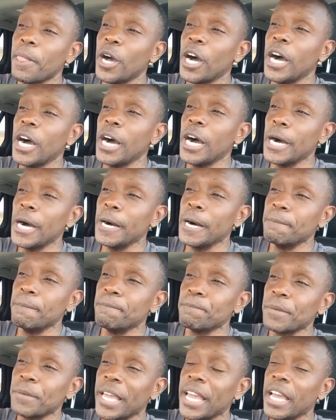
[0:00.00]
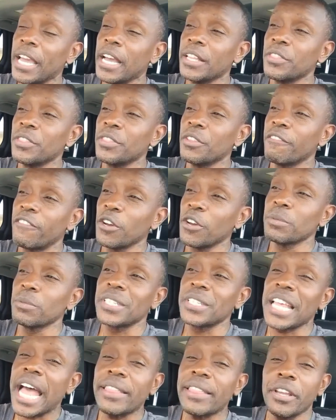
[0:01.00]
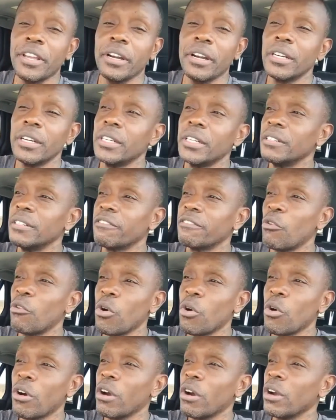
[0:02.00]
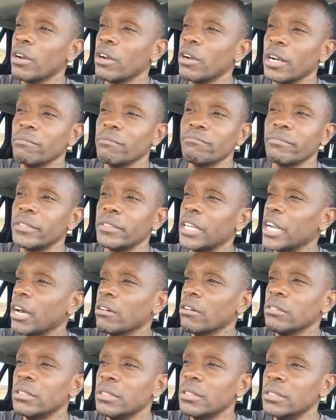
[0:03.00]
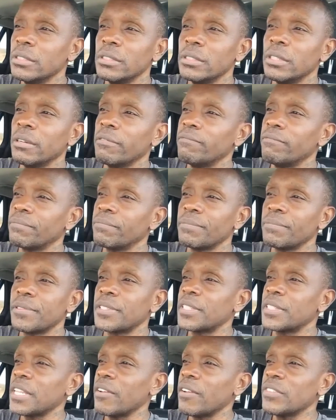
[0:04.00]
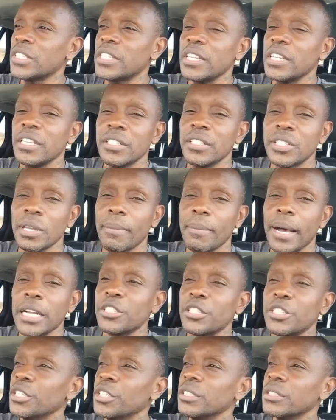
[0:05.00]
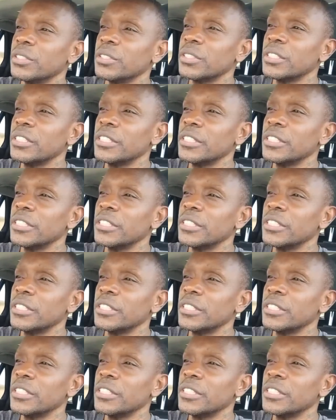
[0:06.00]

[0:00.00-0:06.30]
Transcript: Um, and the film sat there for you know, seventeen some odd years.